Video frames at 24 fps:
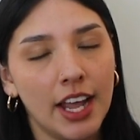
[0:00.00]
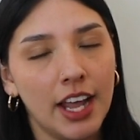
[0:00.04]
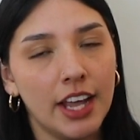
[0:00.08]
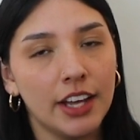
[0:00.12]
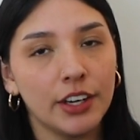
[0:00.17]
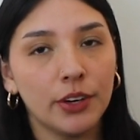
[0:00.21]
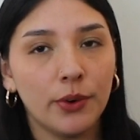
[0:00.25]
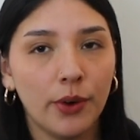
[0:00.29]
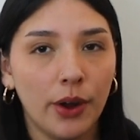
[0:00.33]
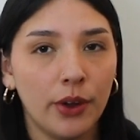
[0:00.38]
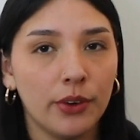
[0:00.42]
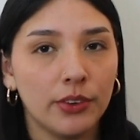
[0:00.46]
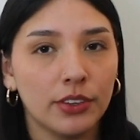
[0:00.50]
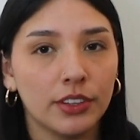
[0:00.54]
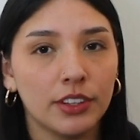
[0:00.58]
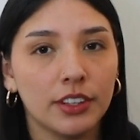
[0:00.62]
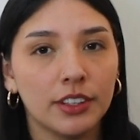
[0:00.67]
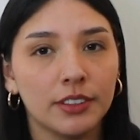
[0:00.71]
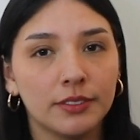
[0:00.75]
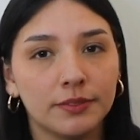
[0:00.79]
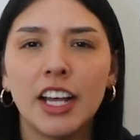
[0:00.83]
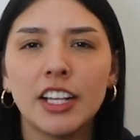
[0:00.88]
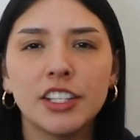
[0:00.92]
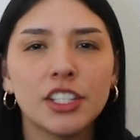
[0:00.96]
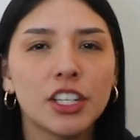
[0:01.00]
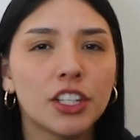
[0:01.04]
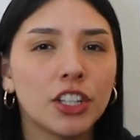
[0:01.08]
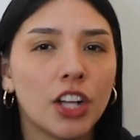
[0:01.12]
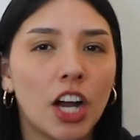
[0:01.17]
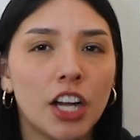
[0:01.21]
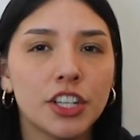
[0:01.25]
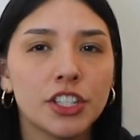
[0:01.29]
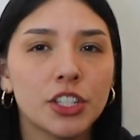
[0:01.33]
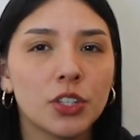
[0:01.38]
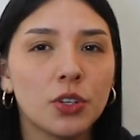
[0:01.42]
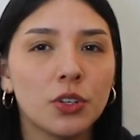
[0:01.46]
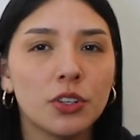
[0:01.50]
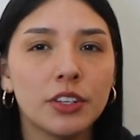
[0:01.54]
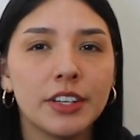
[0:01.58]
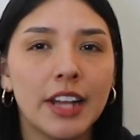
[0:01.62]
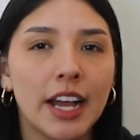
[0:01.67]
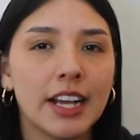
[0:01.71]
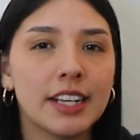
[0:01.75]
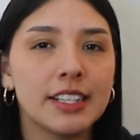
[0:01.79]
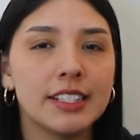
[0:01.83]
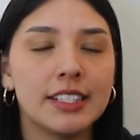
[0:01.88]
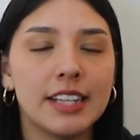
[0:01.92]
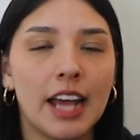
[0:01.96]
and growth. It's a logical
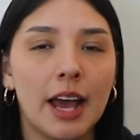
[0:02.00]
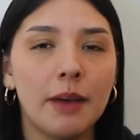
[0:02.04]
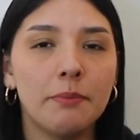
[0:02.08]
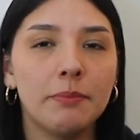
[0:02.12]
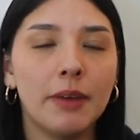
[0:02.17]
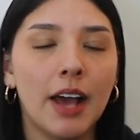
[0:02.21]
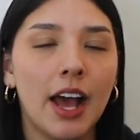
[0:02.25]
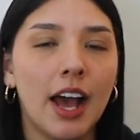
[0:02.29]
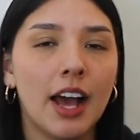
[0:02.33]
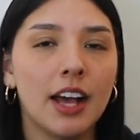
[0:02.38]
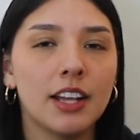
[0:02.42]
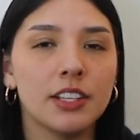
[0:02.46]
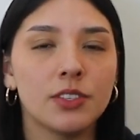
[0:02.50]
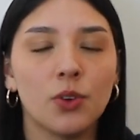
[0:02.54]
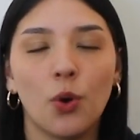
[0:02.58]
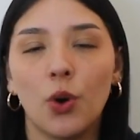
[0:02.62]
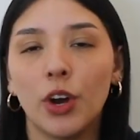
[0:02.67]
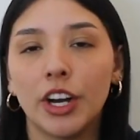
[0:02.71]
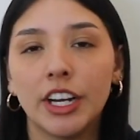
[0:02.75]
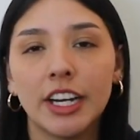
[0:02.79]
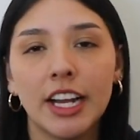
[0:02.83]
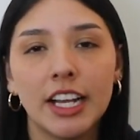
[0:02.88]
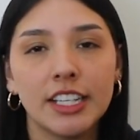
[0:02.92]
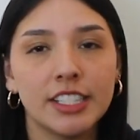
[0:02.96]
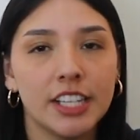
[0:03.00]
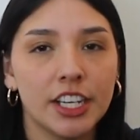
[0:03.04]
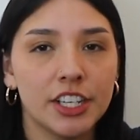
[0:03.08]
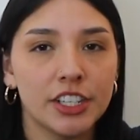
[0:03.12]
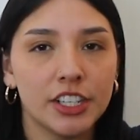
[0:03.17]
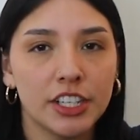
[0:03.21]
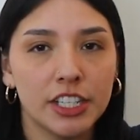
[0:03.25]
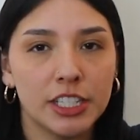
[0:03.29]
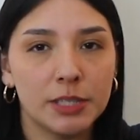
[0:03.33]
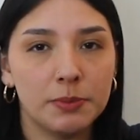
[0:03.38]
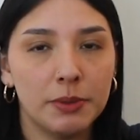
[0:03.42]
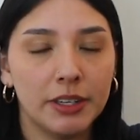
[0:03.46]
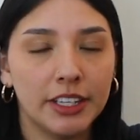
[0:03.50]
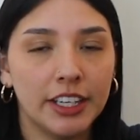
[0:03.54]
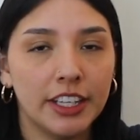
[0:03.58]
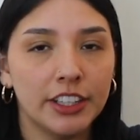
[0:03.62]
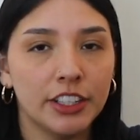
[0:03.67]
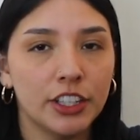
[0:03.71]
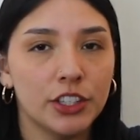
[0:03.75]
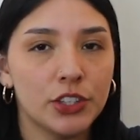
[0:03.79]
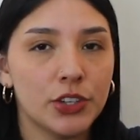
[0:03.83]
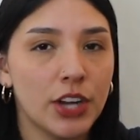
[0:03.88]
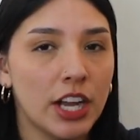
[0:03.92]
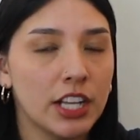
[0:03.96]
next step as organizations
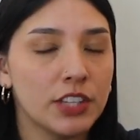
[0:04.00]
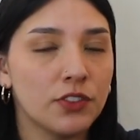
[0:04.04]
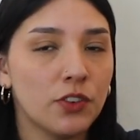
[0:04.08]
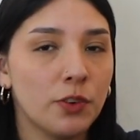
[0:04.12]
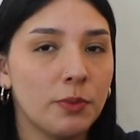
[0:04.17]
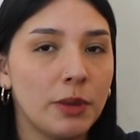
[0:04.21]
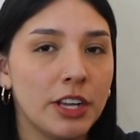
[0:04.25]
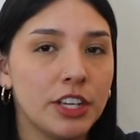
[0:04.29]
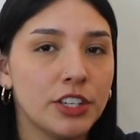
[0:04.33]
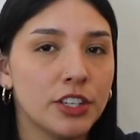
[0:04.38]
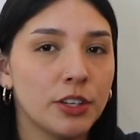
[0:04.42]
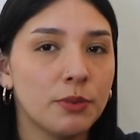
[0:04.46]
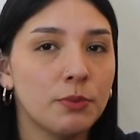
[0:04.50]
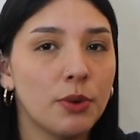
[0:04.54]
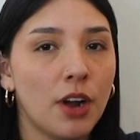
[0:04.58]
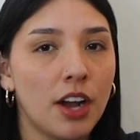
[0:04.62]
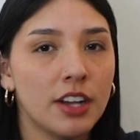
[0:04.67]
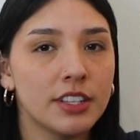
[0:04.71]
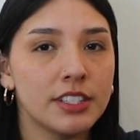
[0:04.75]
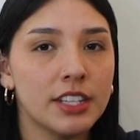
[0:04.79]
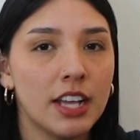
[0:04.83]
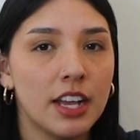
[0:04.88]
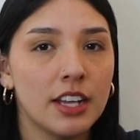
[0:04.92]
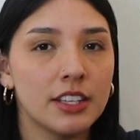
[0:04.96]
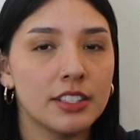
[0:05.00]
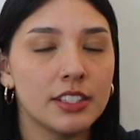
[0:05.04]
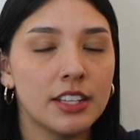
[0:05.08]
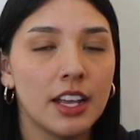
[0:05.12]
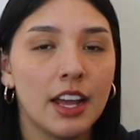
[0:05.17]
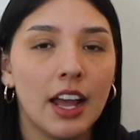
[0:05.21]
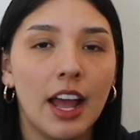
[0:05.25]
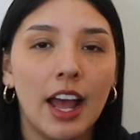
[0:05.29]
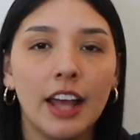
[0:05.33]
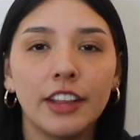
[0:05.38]
begin their transformation process